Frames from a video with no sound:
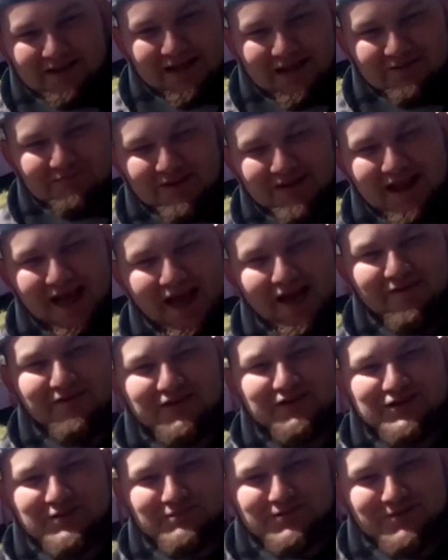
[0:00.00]
Really? Have
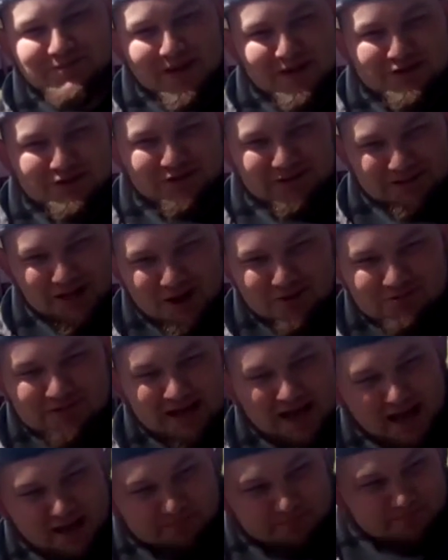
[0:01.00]
some special alone
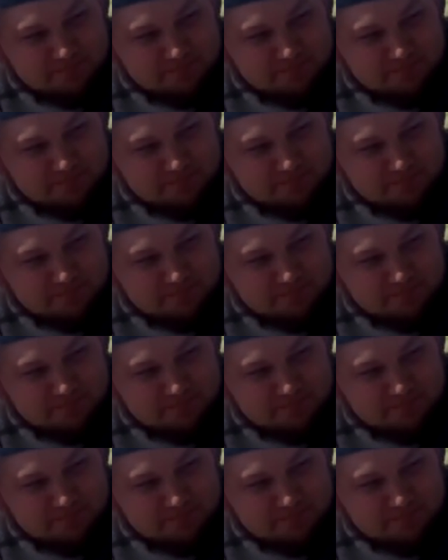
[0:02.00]
time.